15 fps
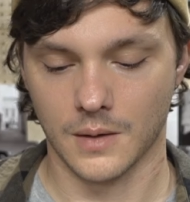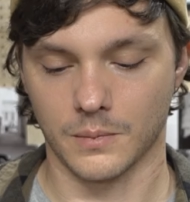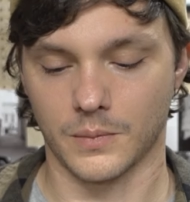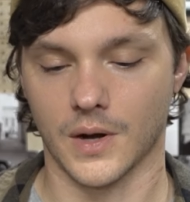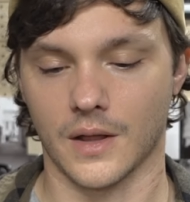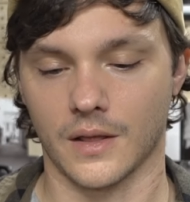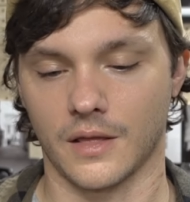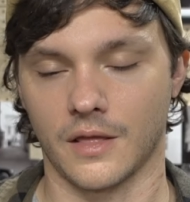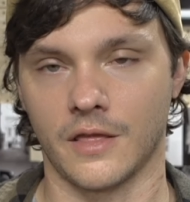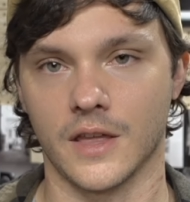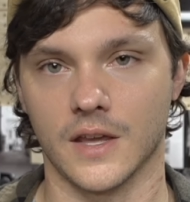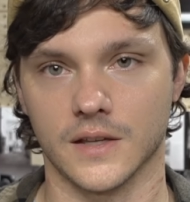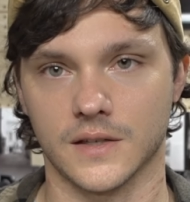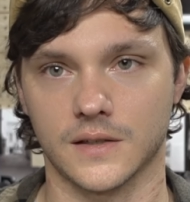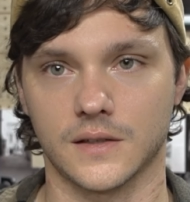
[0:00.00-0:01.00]
But
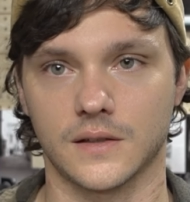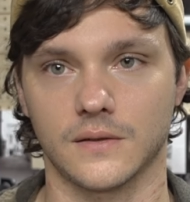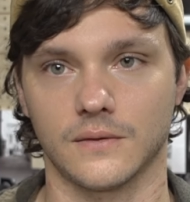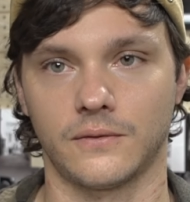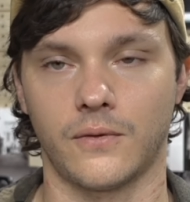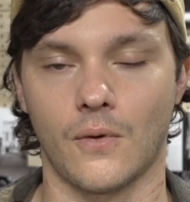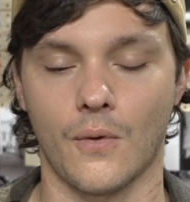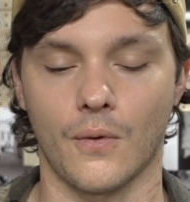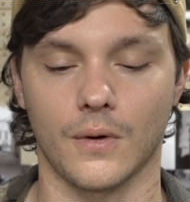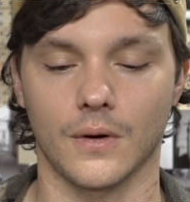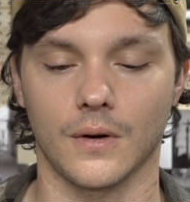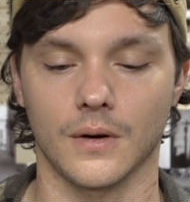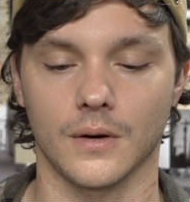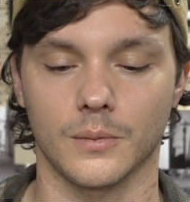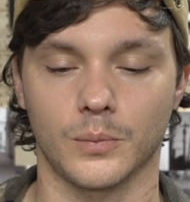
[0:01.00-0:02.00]
this,
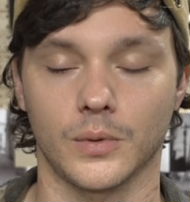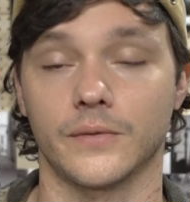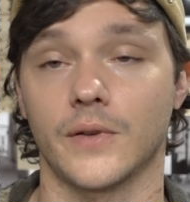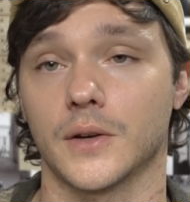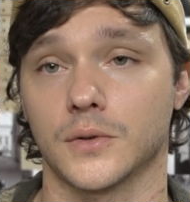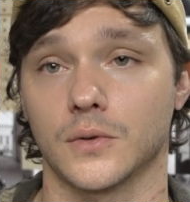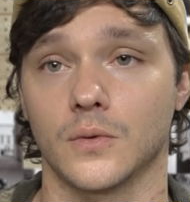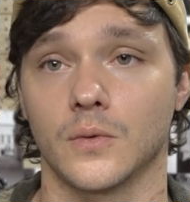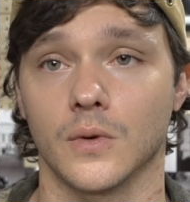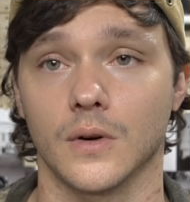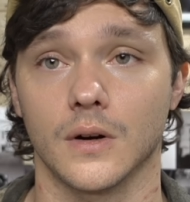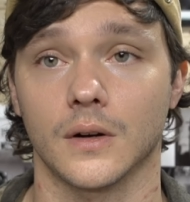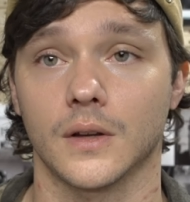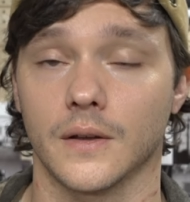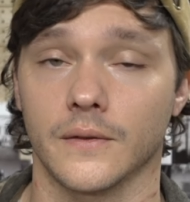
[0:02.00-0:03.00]
for professional
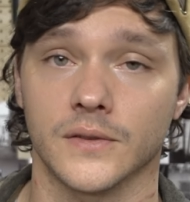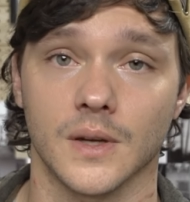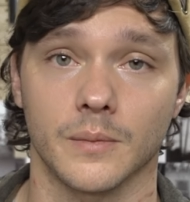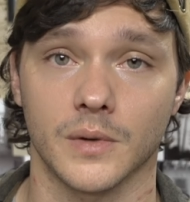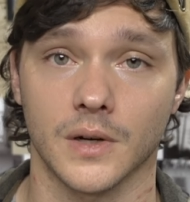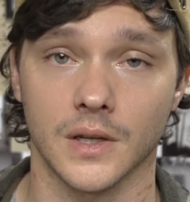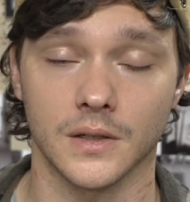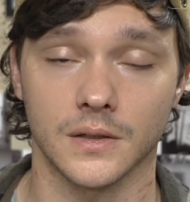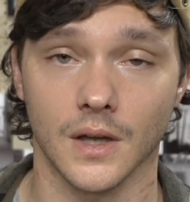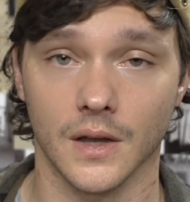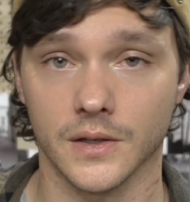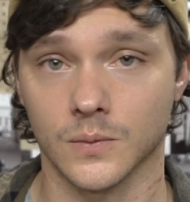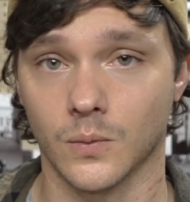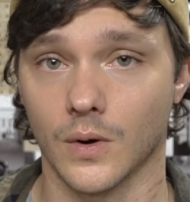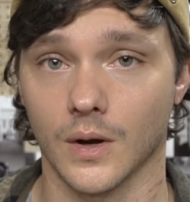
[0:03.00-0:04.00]
work, if somebody
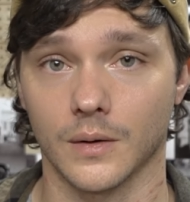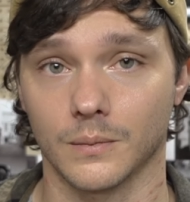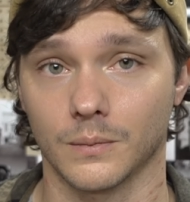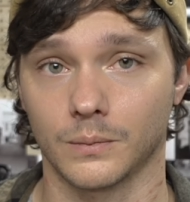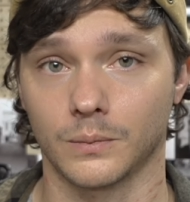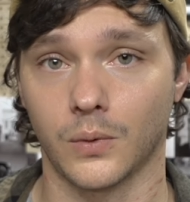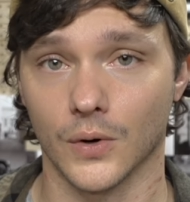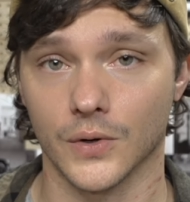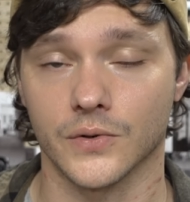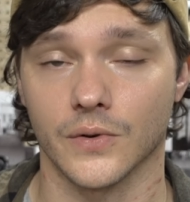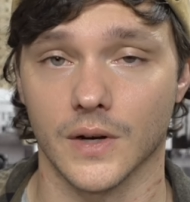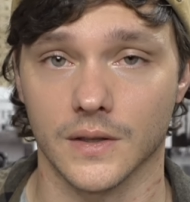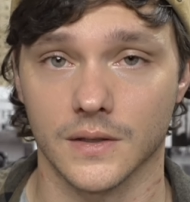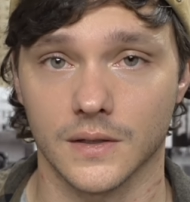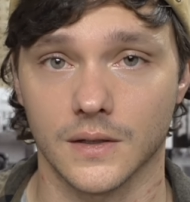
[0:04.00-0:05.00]
does want
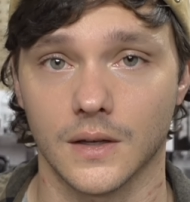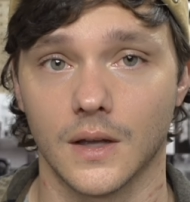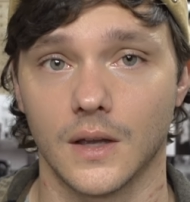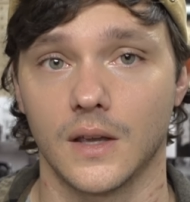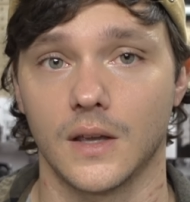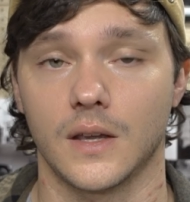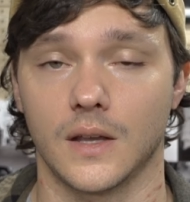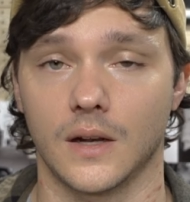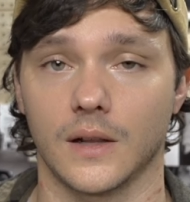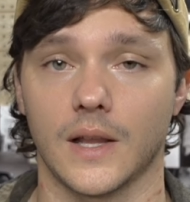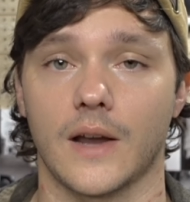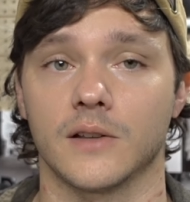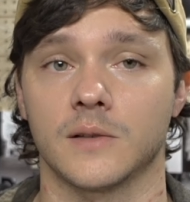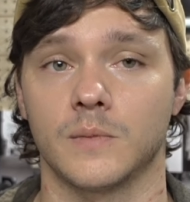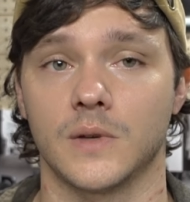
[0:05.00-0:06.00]
portraits, it
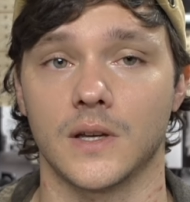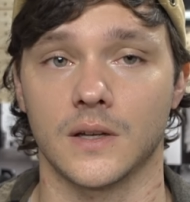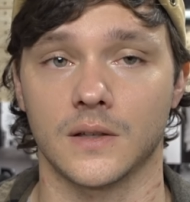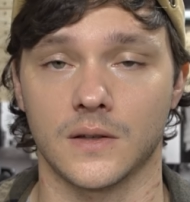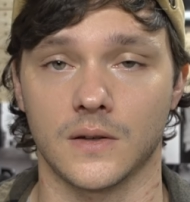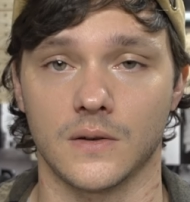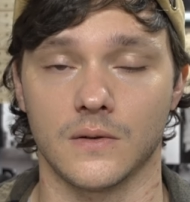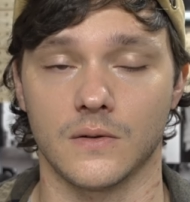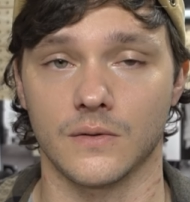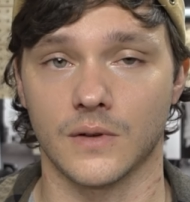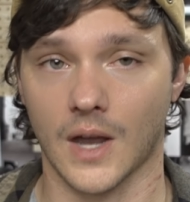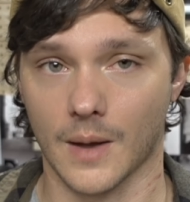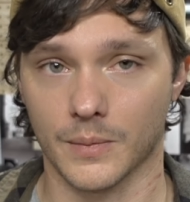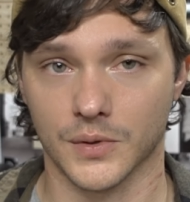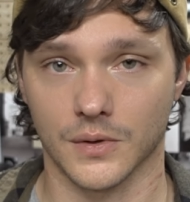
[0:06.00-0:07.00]
allows me to
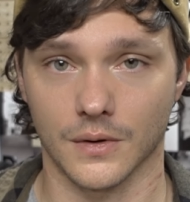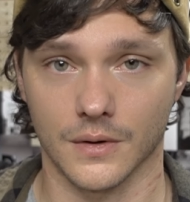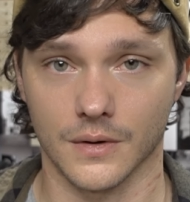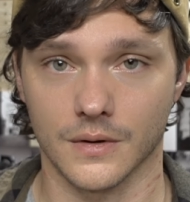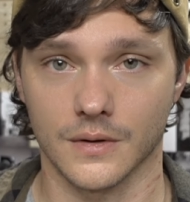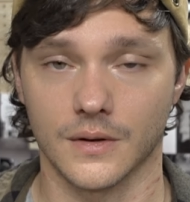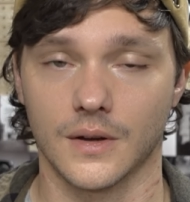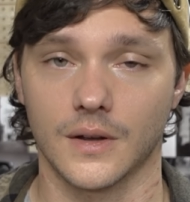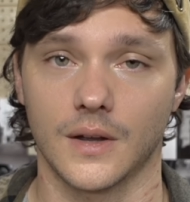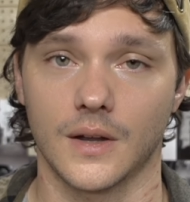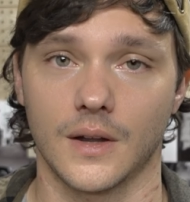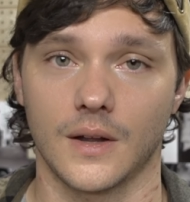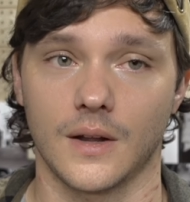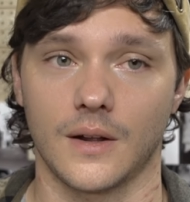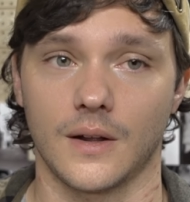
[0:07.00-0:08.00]
capture
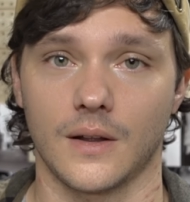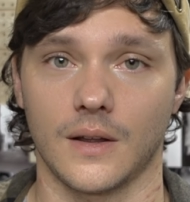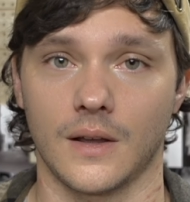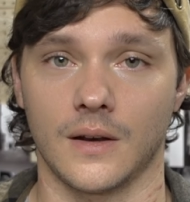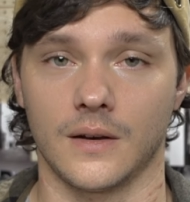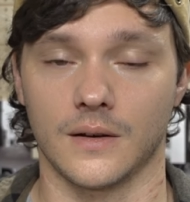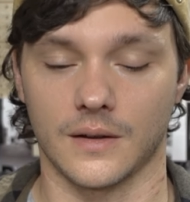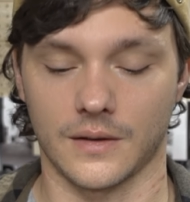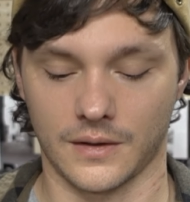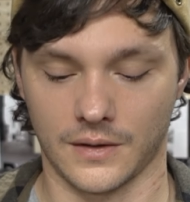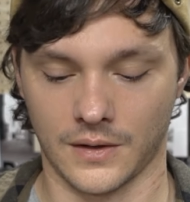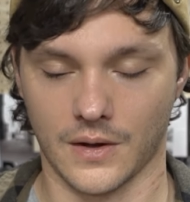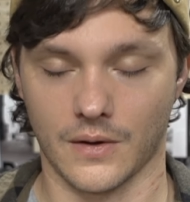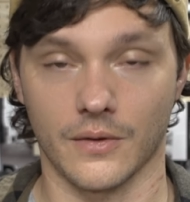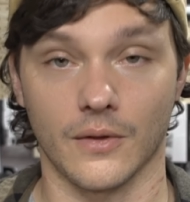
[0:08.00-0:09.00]

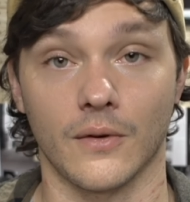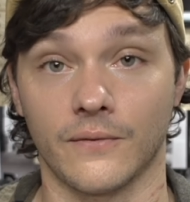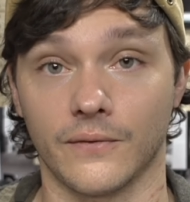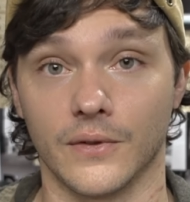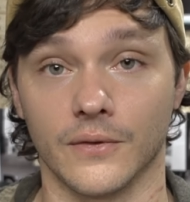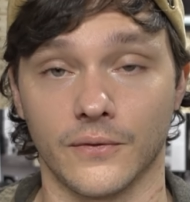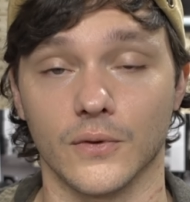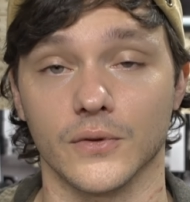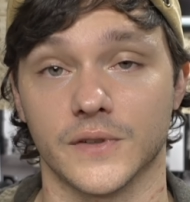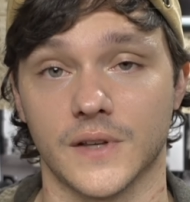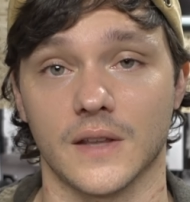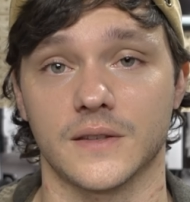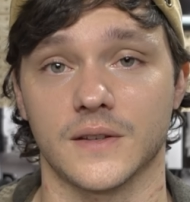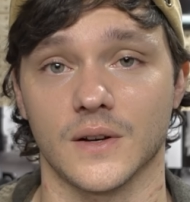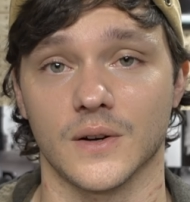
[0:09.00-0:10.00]
the full
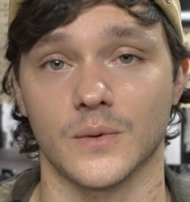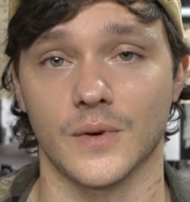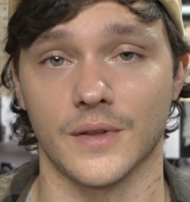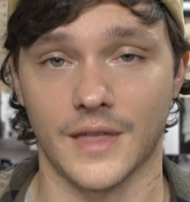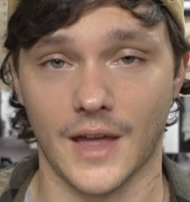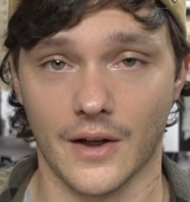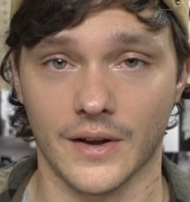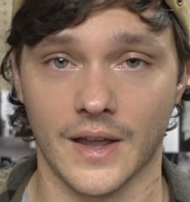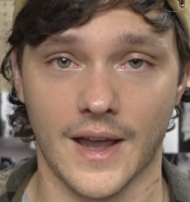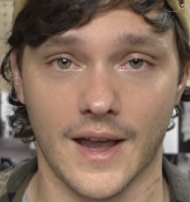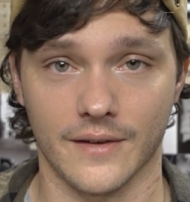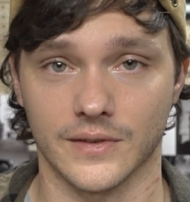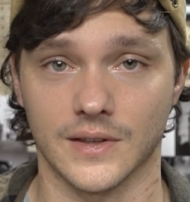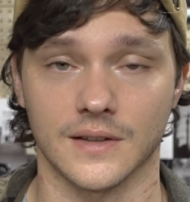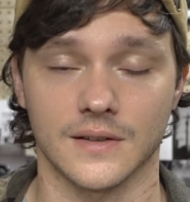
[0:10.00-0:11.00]
sensor without
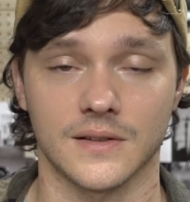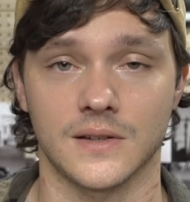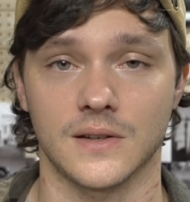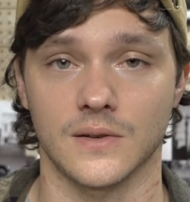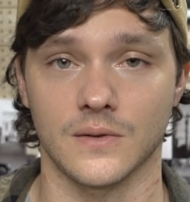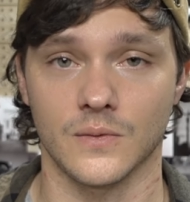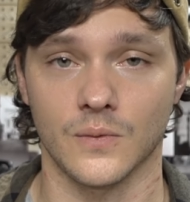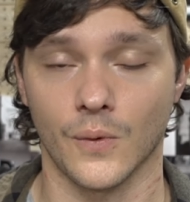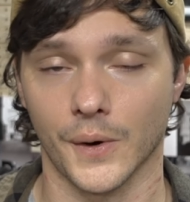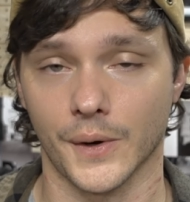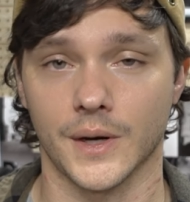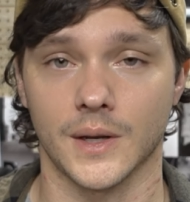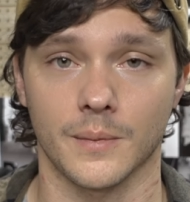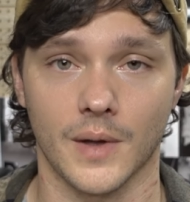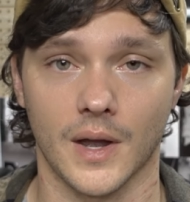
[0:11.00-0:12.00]
having to
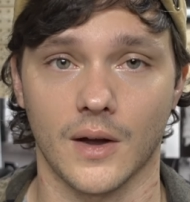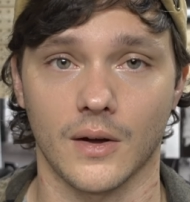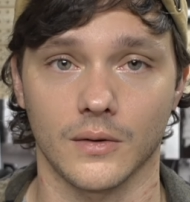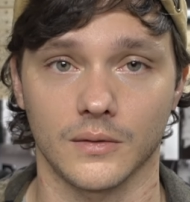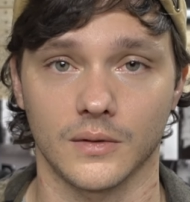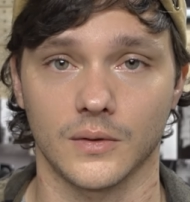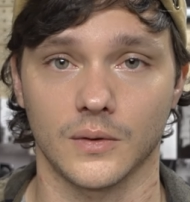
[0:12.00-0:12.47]
worry about